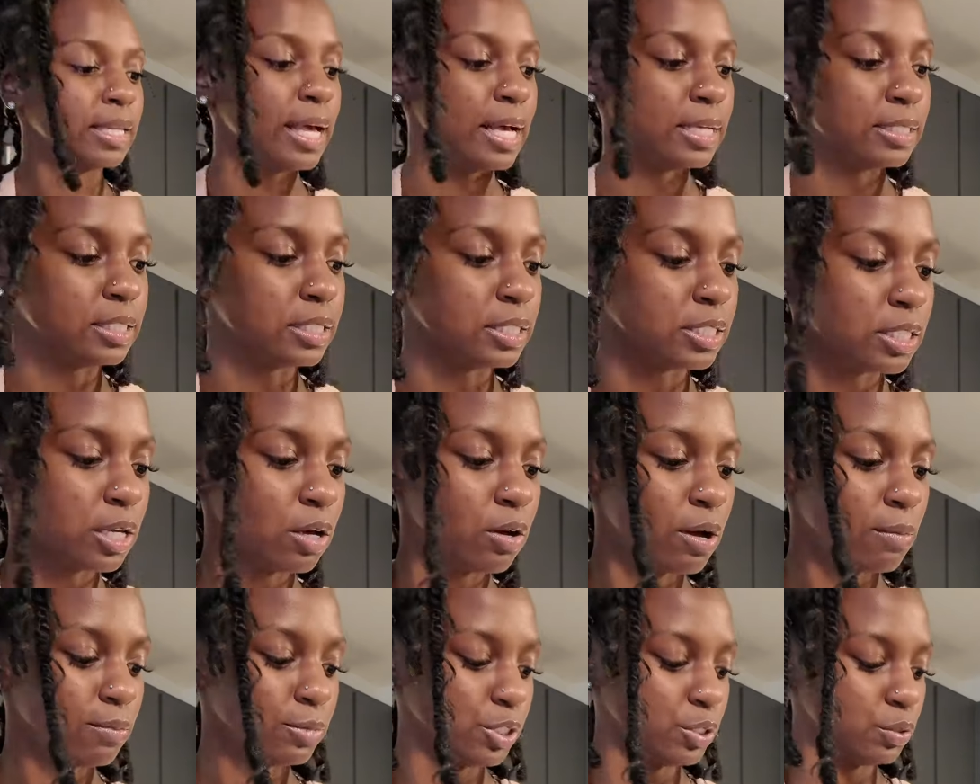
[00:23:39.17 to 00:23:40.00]
glasses, so
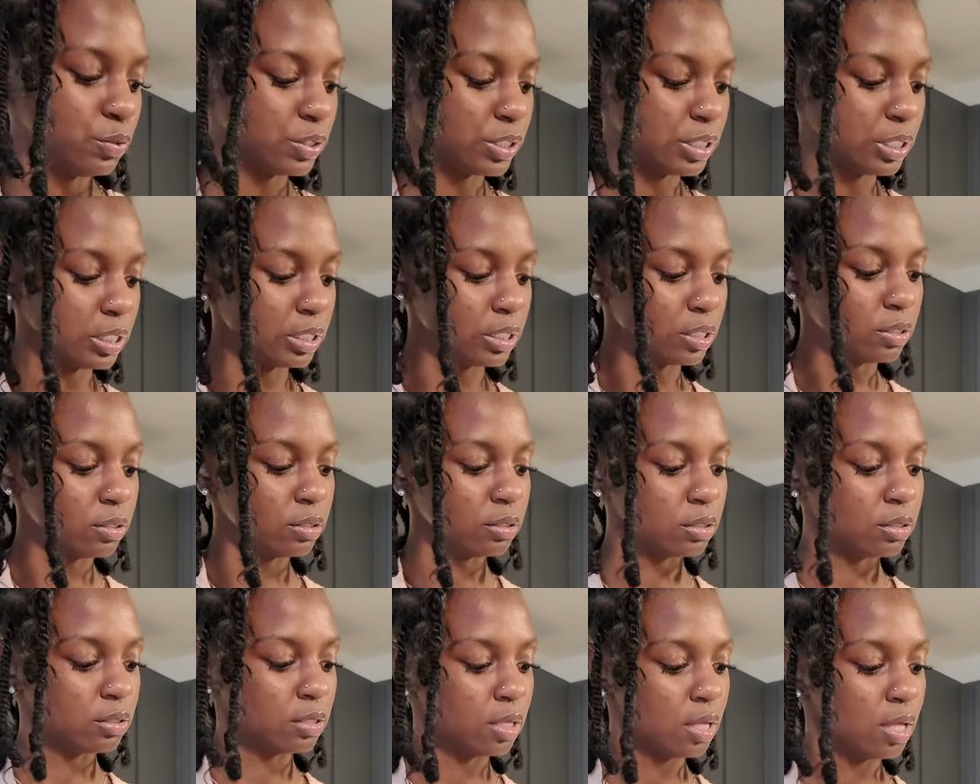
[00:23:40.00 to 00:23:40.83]
I'm using a
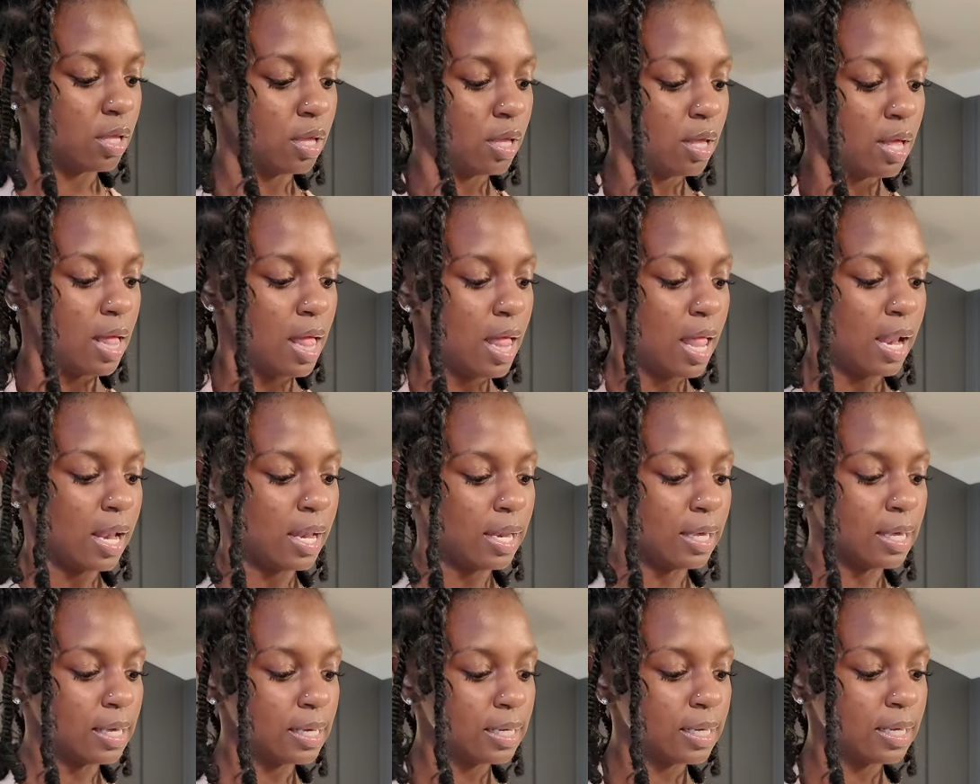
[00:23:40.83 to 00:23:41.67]

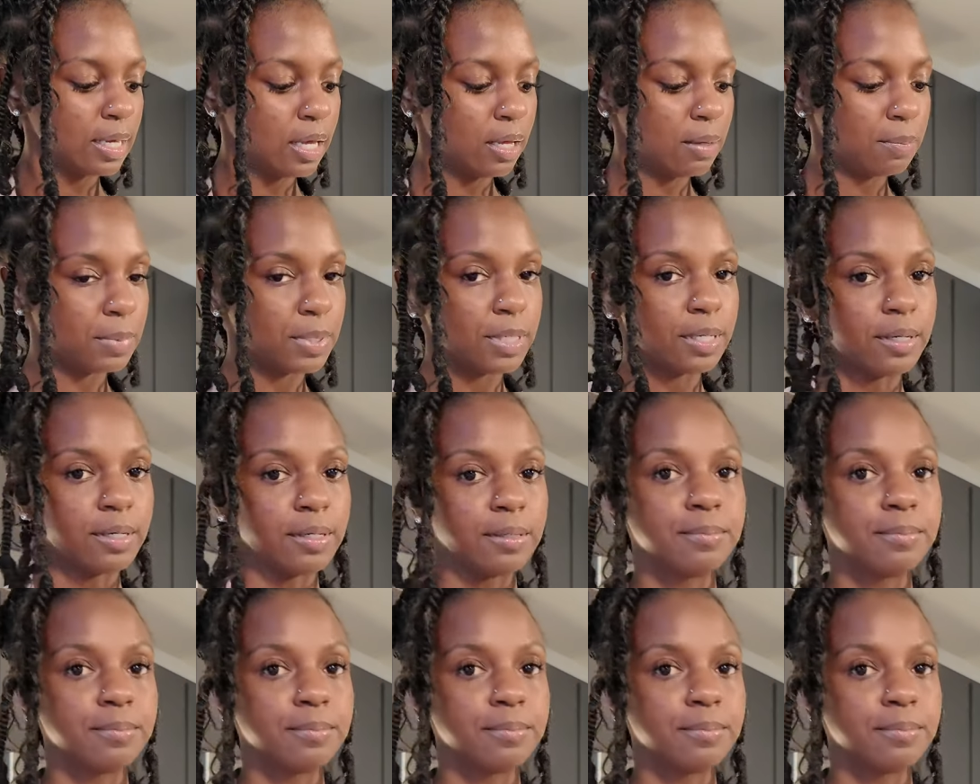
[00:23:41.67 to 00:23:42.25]
little cup.